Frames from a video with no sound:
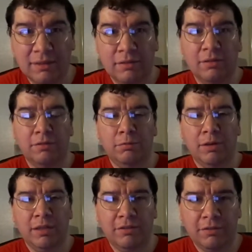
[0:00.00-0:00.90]
So he's
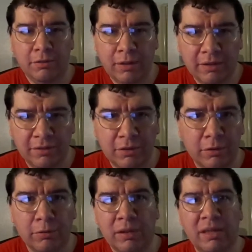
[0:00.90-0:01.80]
ready to actually
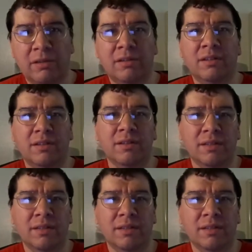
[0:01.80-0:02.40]
go around